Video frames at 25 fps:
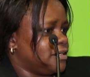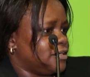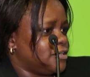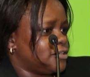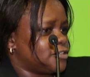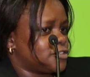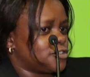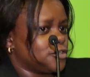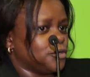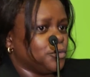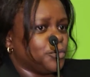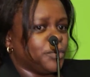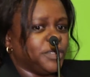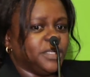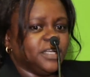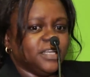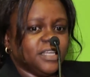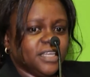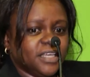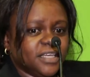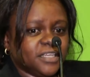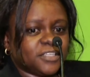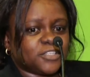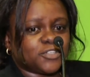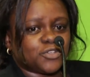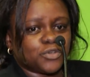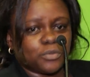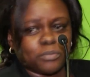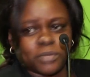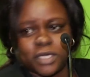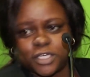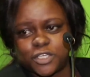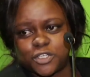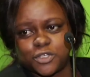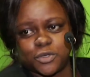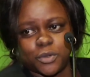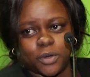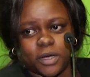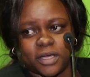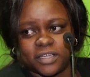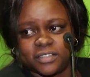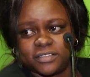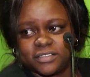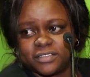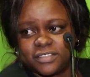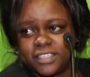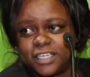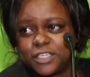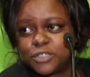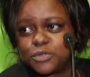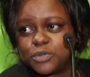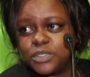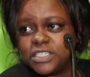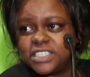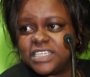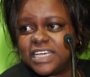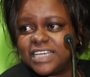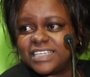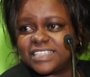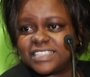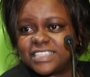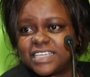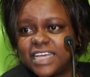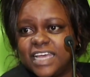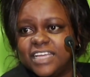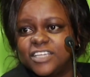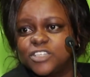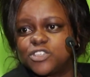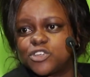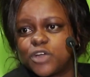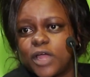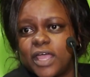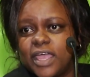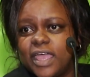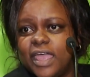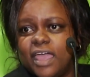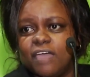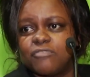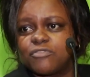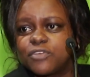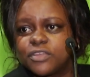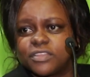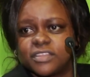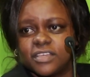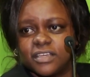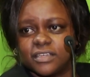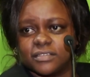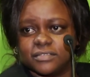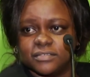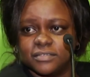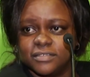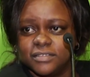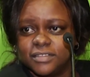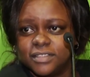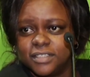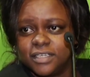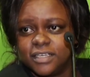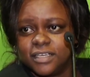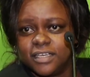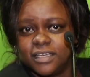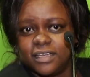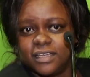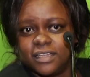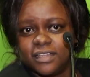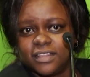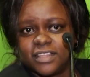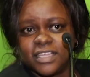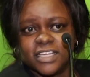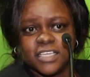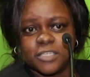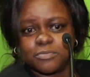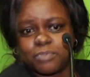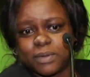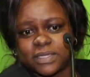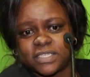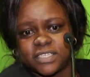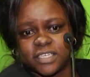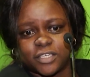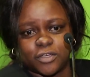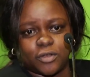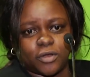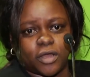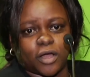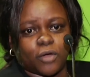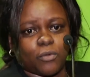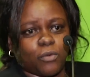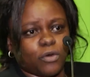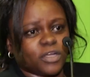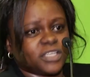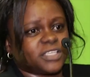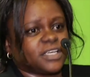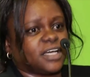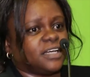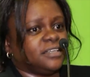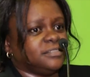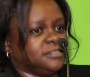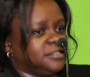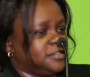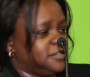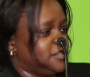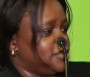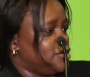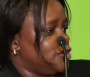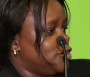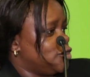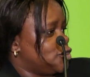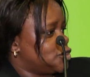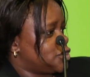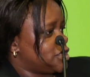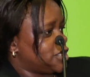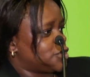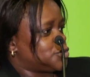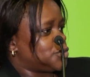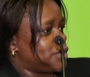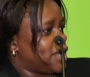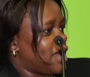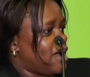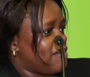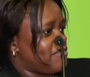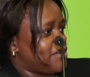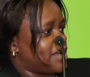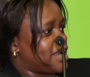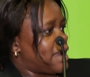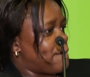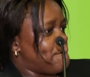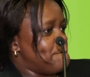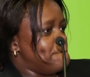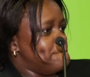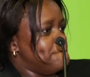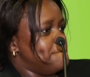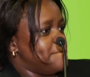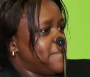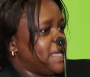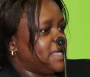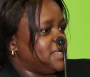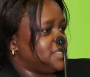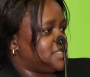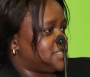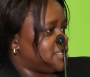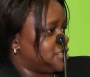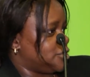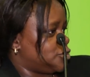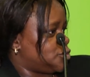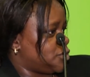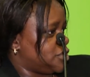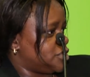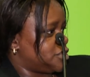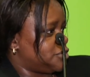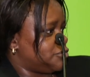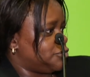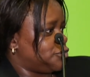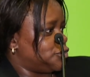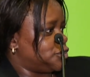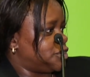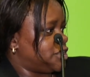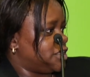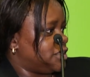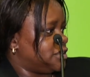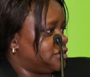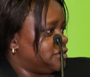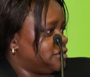So we need to make sure that we test and try everything in this particular quarter so that we have an amazing 2014.